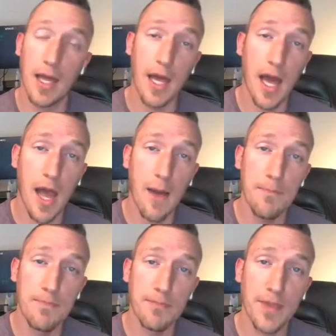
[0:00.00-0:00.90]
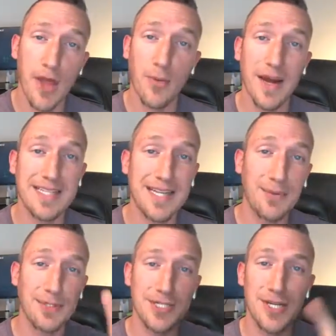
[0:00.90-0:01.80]
Otherwise, I
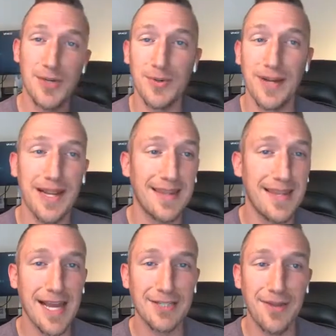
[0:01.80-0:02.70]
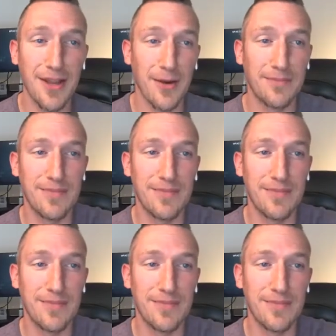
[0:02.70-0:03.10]
will see you in the next video.